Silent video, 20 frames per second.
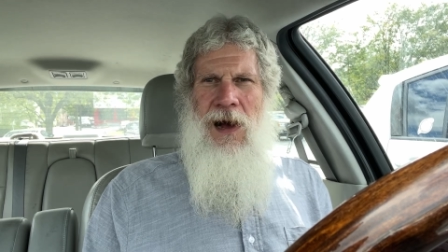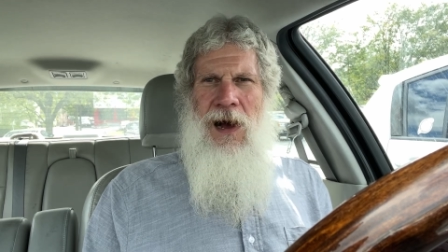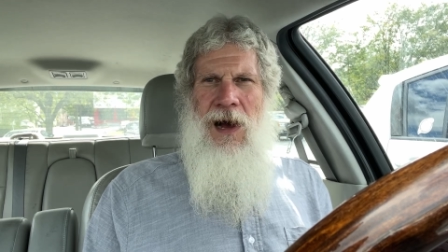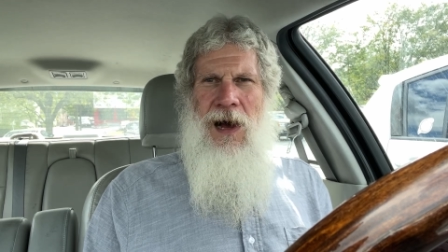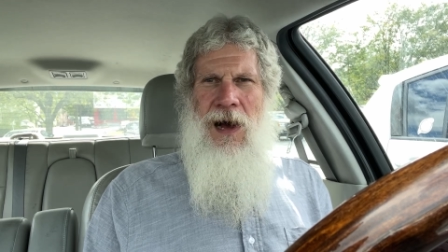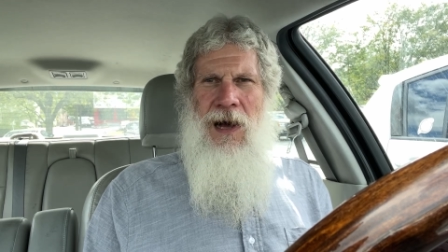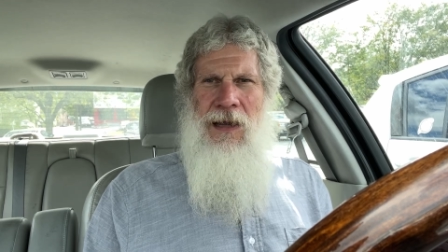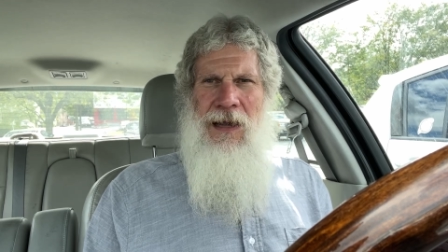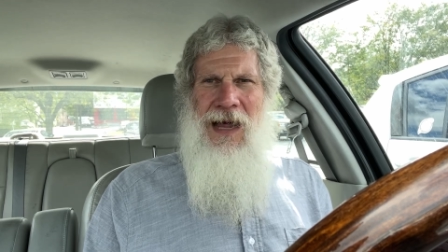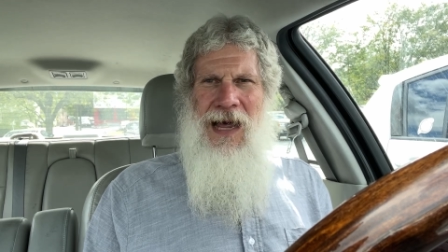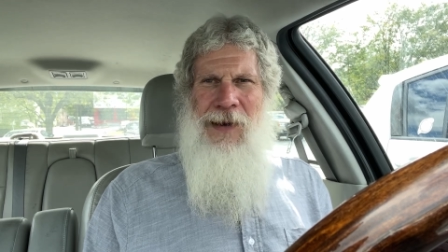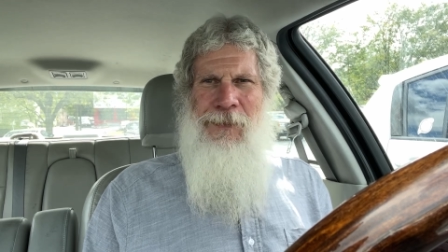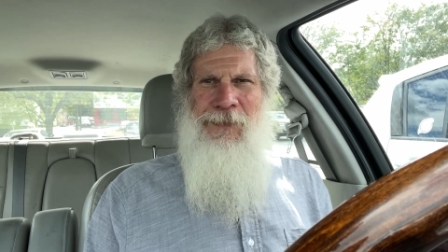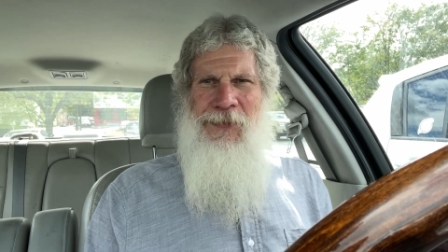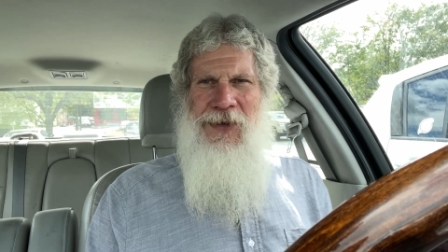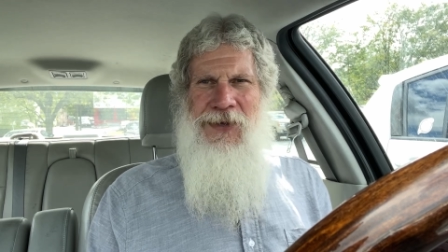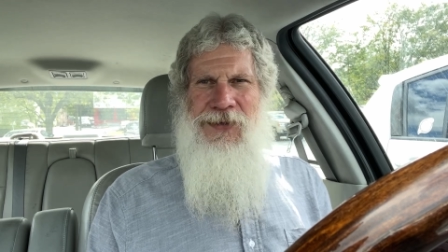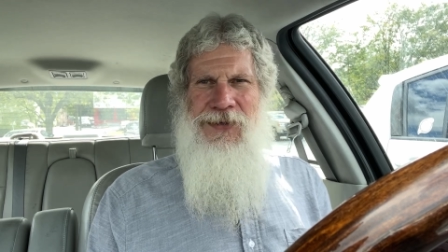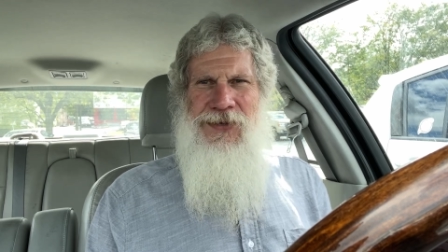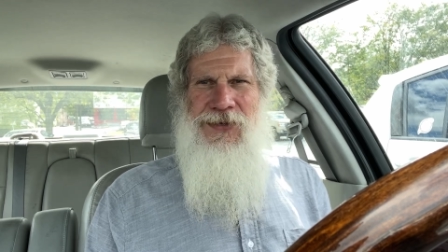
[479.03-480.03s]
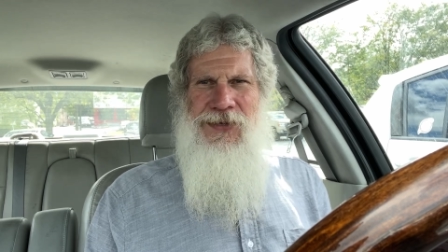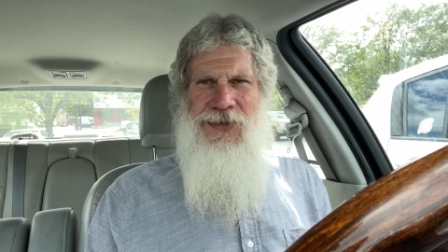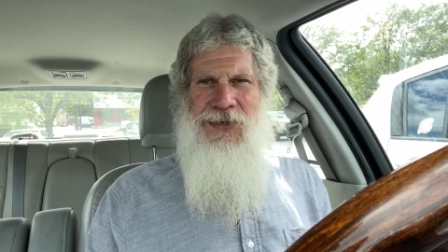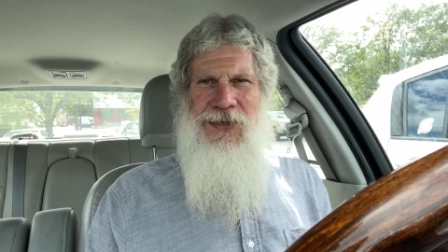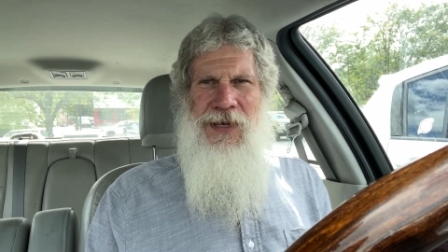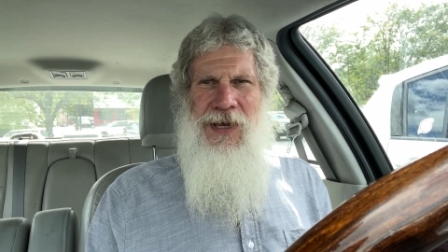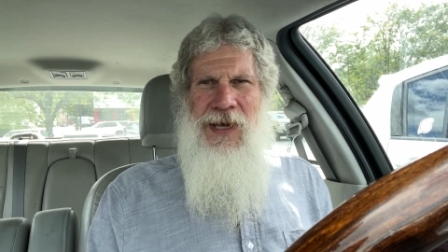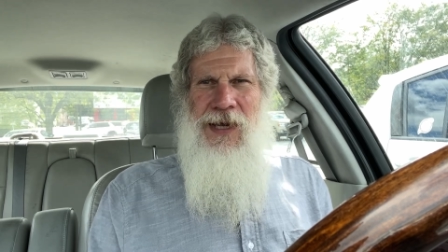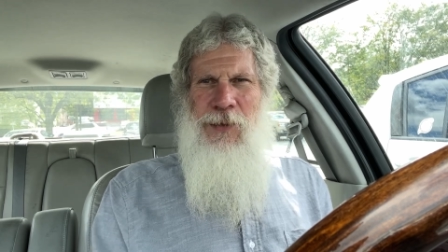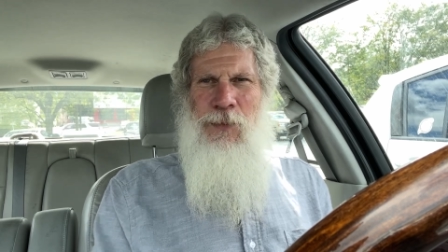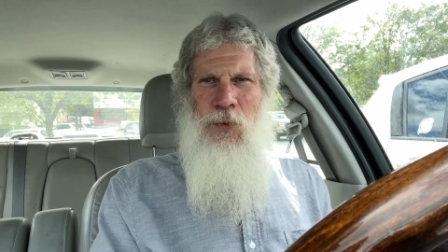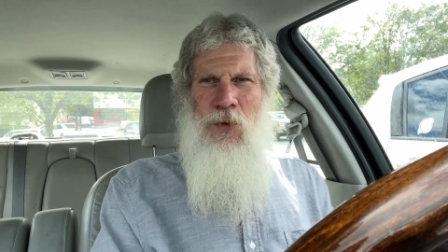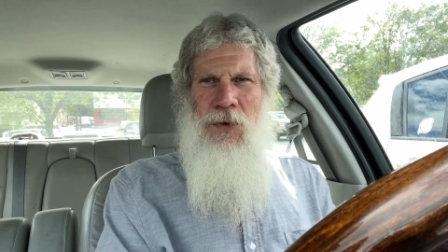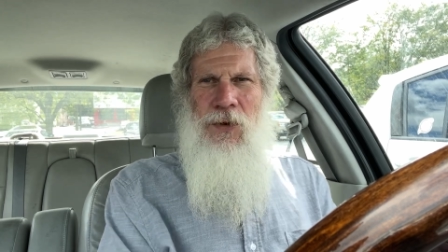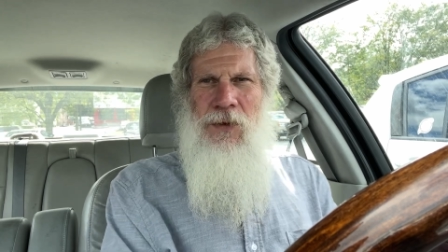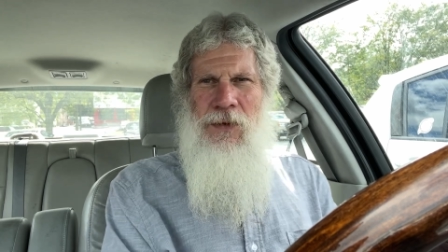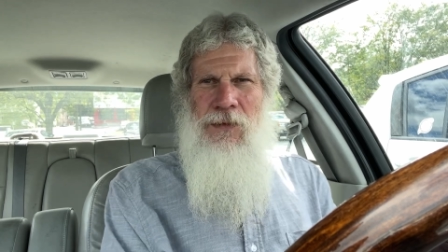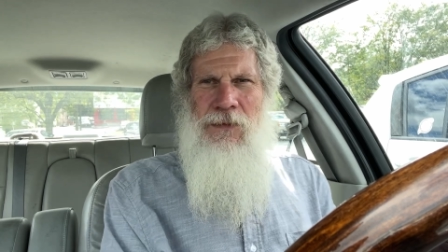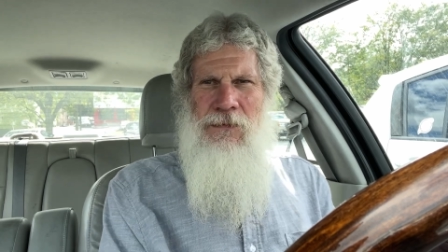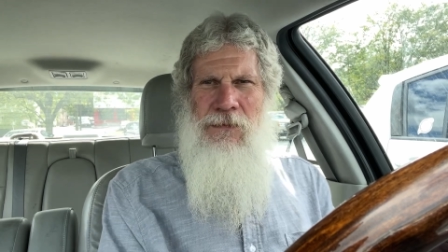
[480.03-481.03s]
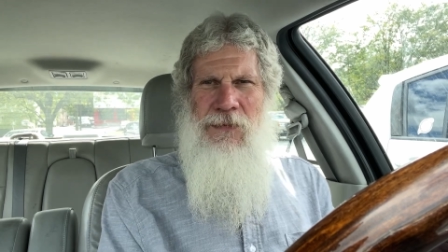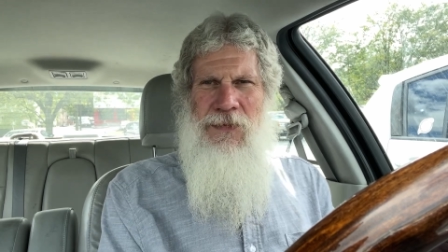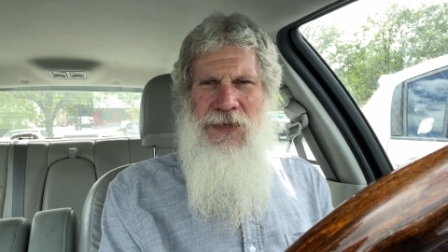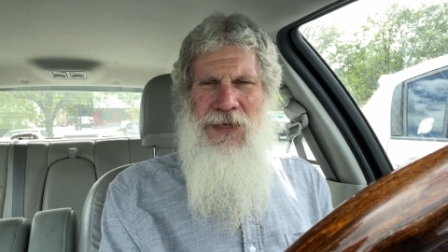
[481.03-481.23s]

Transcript: Uh, a lot of places anymore, it